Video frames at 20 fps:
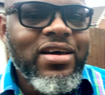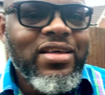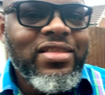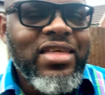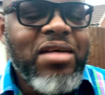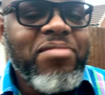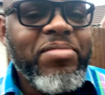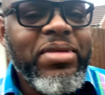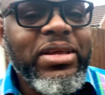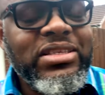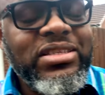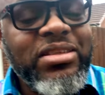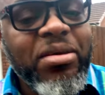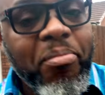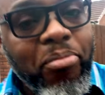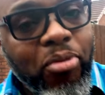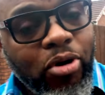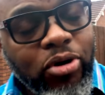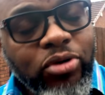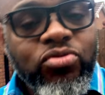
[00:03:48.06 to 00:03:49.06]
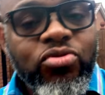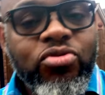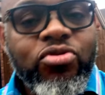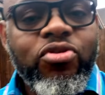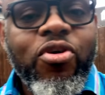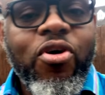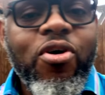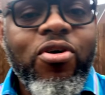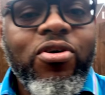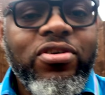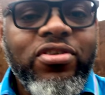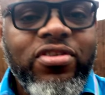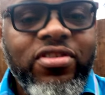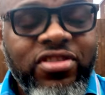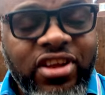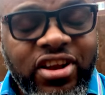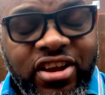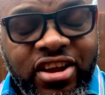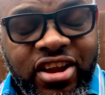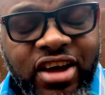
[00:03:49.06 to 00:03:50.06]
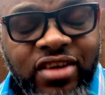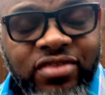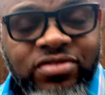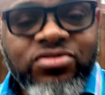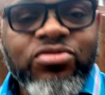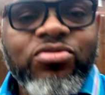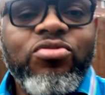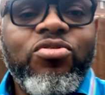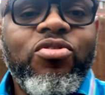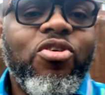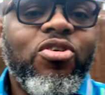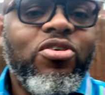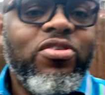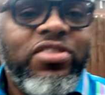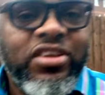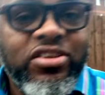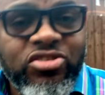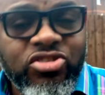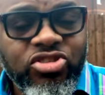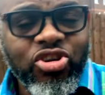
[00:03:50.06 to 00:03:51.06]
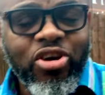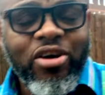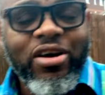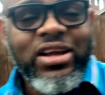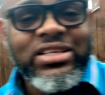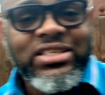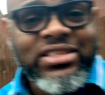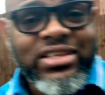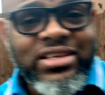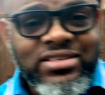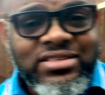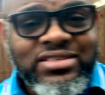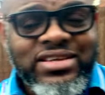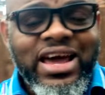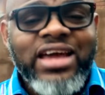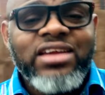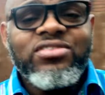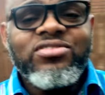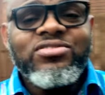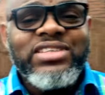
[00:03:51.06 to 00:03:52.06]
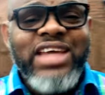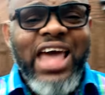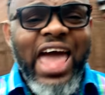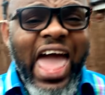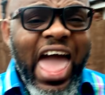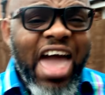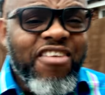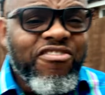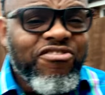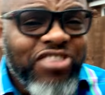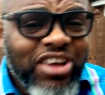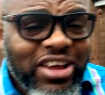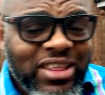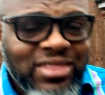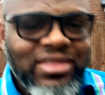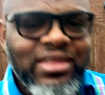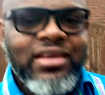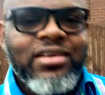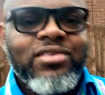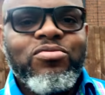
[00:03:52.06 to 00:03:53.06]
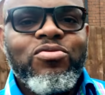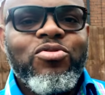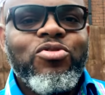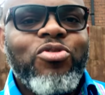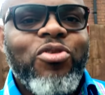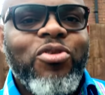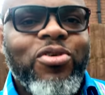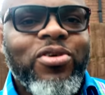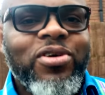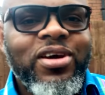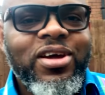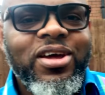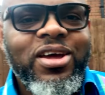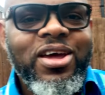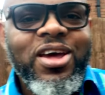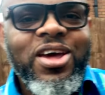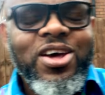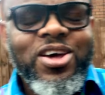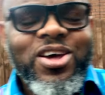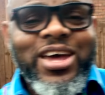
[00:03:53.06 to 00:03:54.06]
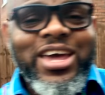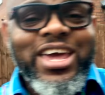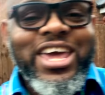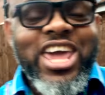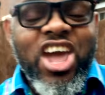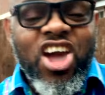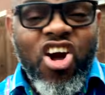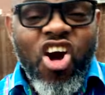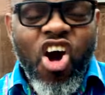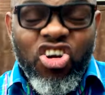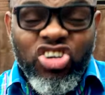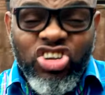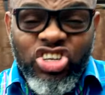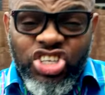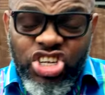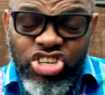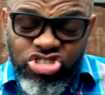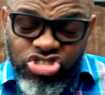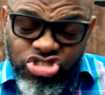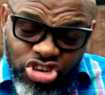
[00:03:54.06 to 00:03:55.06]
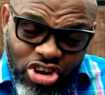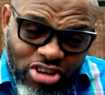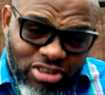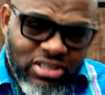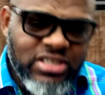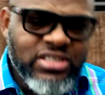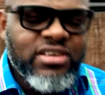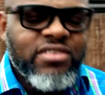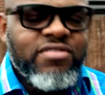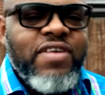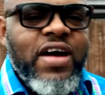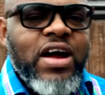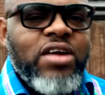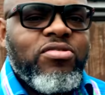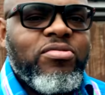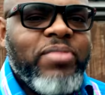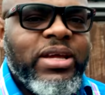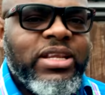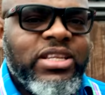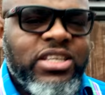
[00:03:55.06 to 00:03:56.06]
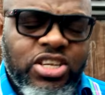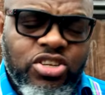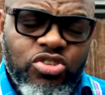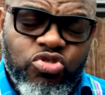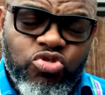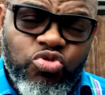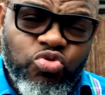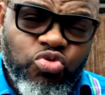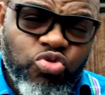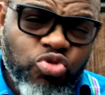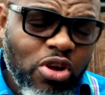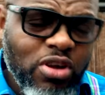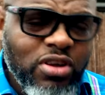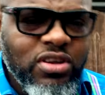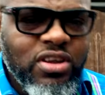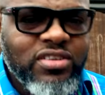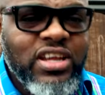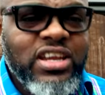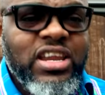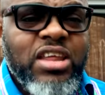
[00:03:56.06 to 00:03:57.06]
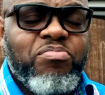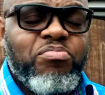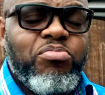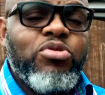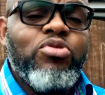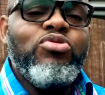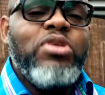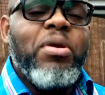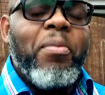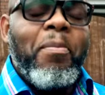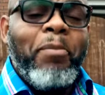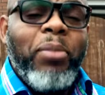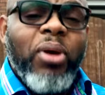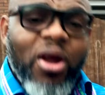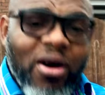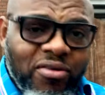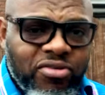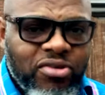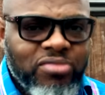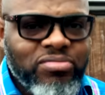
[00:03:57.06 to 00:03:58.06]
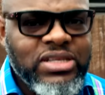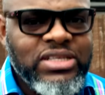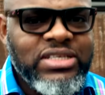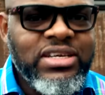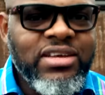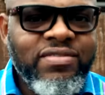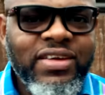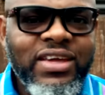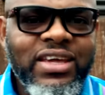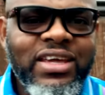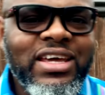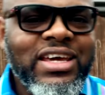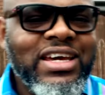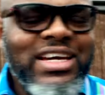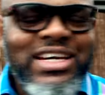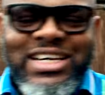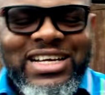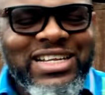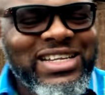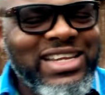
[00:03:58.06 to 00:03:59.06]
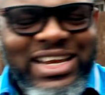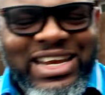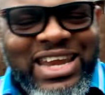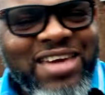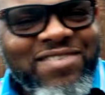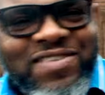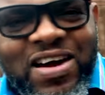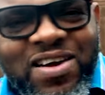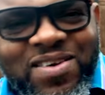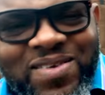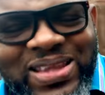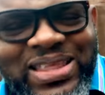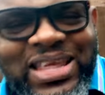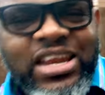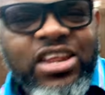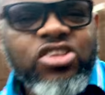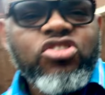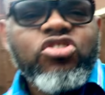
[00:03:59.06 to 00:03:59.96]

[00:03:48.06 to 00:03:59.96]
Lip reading: That means the bone will grow, the nerves will grow, the joints, the sinews, everything will grow. He conditioned his environment. He stunned, say they pulled the plug from the TV. They never read any